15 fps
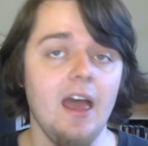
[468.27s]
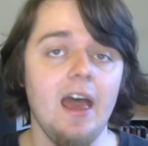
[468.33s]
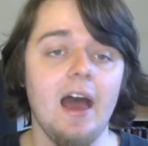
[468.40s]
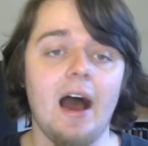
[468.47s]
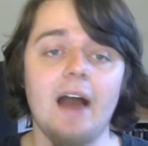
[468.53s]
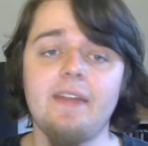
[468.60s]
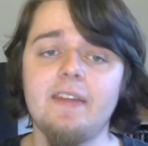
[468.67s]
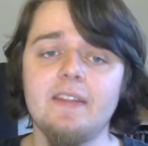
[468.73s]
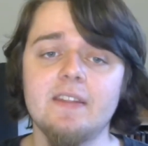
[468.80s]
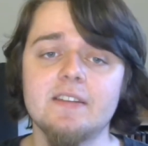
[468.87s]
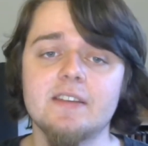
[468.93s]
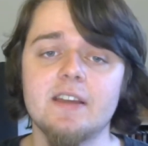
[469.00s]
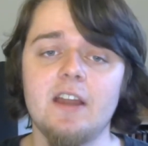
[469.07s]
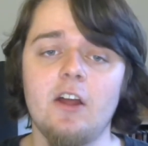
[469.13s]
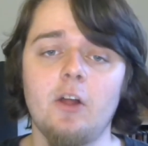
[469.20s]
I think
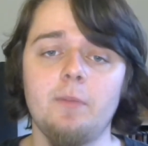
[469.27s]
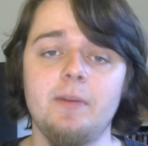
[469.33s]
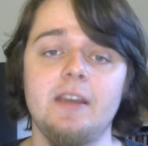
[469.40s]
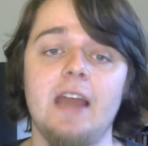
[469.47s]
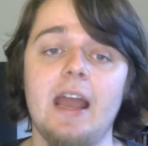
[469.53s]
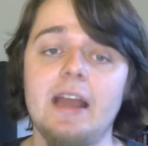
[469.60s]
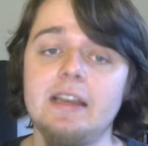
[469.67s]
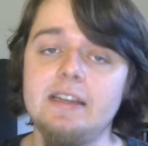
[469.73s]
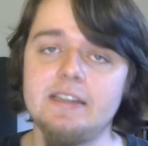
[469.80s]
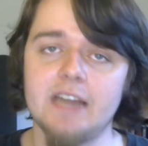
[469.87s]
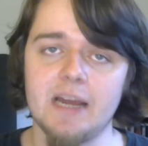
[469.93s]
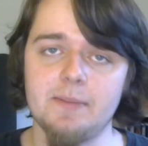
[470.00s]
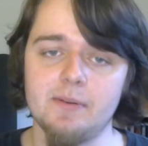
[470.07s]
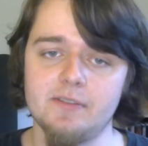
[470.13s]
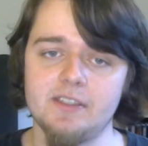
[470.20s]
this can help in any
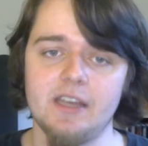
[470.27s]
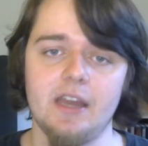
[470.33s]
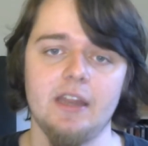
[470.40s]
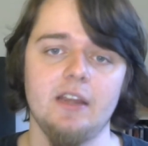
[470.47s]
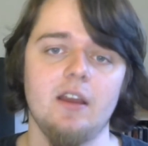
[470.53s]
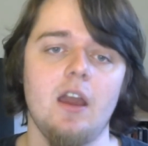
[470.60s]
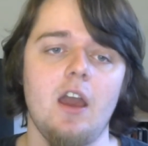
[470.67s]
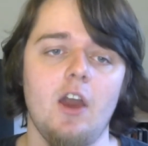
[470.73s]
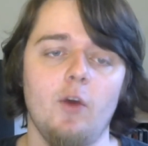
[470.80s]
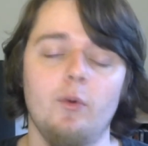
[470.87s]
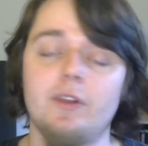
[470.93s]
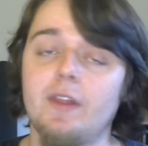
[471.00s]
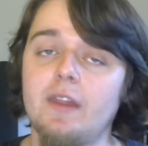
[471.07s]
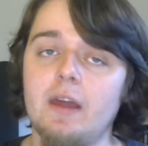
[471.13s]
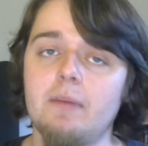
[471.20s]
type of setting,
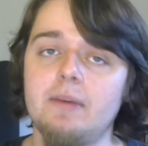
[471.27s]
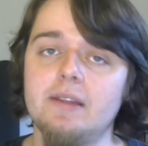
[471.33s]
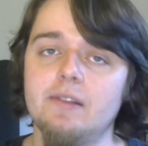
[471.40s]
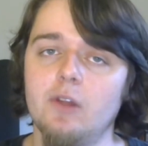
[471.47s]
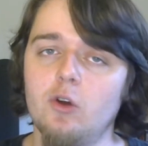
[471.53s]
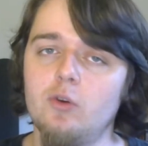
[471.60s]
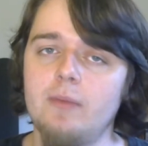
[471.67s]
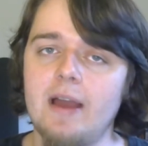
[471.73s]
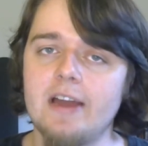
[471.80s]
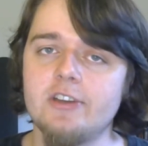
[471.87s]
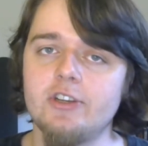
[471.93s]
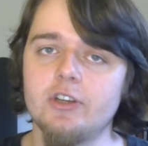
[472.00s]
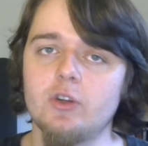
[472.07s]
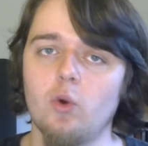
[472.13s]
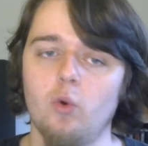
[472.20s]
whether that be low
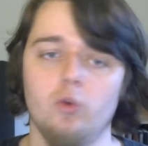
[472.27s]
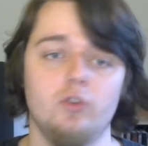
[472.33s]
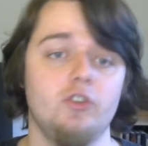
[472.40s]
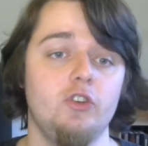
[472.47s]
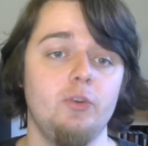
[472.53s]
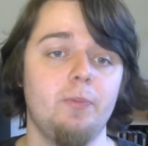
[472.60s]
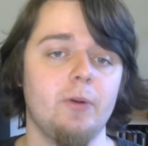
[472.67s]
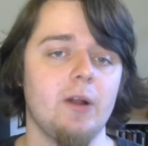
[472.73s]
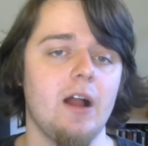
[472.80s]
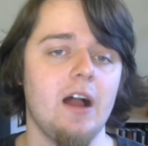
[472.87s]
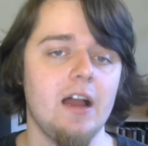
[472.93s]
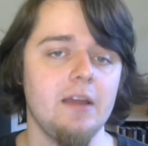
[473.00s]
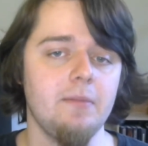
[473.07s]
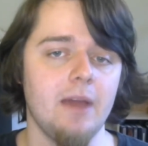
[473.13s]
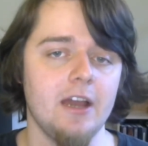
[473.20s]
magic or super
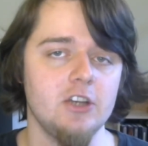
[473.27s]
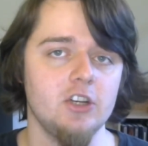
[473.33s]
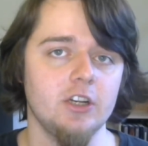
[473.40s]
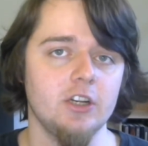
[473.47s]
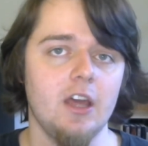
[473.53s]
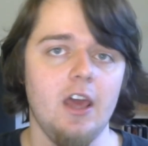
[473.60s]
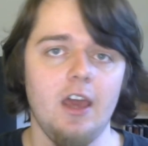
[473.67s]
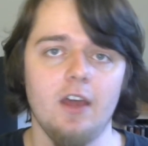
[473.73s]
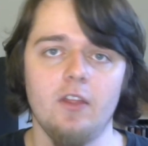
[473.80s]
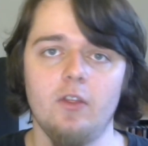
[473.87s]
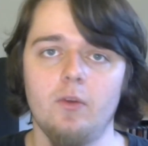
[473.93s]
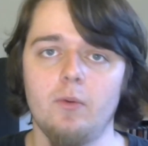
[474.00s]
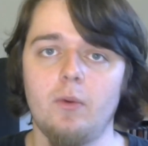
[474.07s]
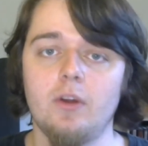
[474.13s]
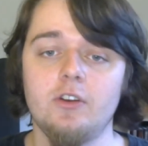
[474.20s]
high magic.
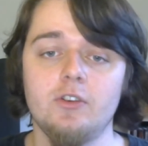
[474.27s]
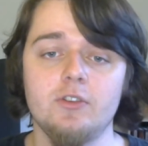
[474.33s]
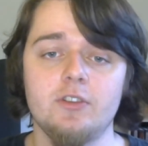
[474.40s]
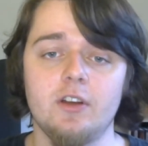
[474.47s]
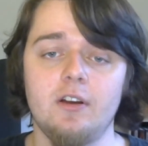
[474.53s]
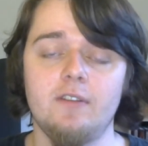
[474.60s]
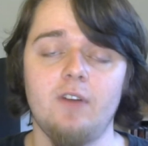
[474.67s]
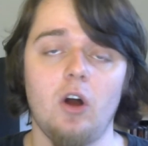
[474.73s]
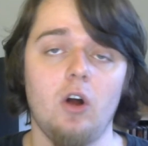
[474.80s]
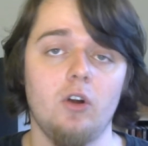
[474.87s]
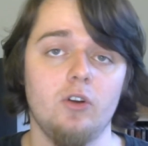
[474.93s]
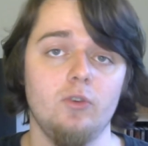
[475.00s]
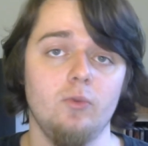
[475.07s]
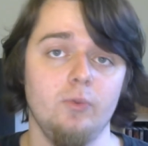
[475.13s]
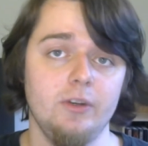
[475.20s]
The wonders of
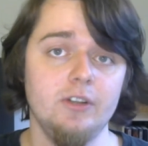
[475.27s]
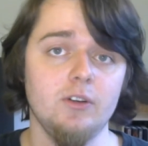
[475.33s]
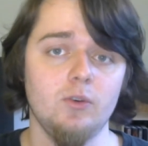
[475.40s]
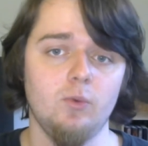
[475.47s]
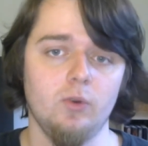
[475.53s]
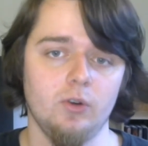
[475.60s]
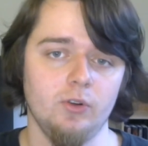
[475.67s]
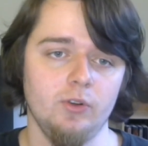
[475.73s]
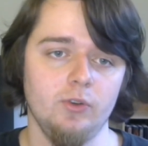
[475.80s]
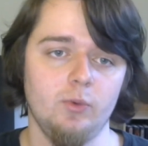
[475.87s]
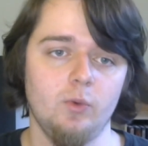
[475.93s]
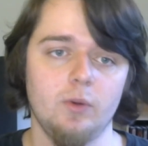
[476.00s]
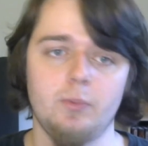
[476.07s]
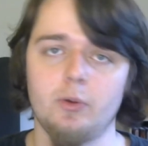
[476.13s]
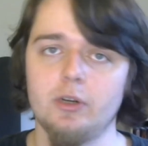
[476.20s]
our real world
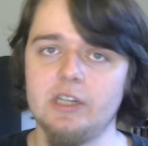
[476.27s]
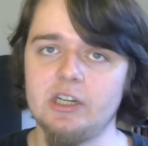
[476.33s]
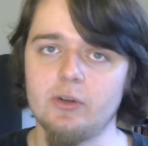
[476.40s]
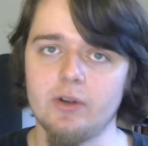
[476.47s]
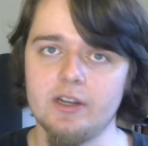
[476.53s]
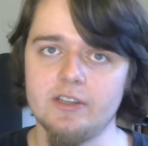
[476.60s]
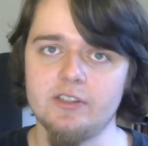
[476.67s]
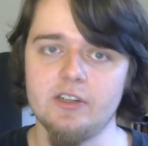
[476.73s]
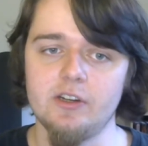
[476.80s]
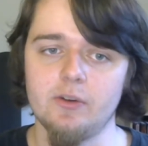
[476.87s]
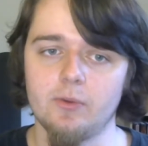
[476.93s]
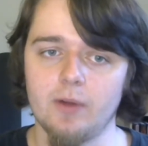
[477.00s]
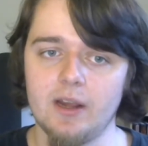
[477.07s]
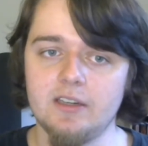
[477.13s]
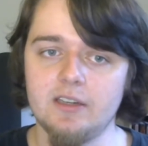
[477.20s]
were pretty crazy,
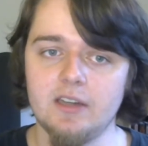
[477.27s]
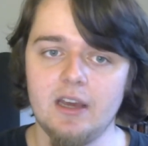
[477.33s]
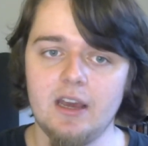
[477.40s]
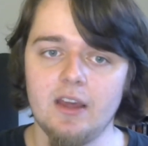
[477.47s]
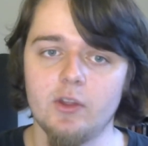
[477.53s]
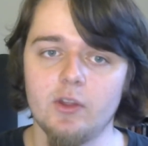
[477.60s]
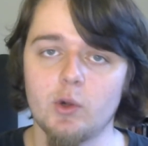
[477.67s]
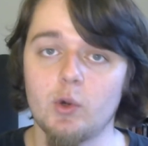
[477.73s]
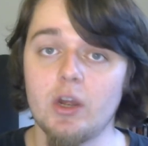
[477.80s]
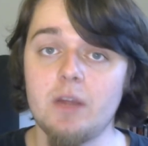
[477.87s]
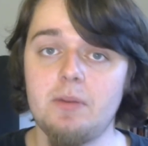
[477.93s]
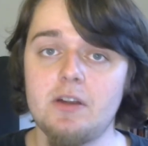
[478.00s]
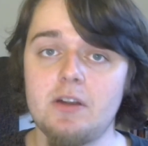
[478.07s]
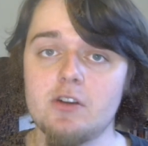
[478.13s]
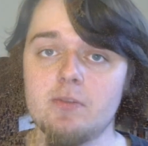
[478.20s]
right? The
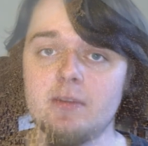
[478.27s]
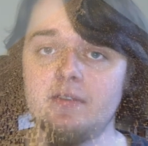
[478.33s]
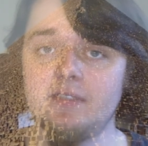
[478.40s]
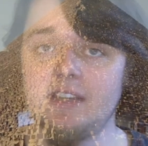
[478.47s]
Great Pyramid of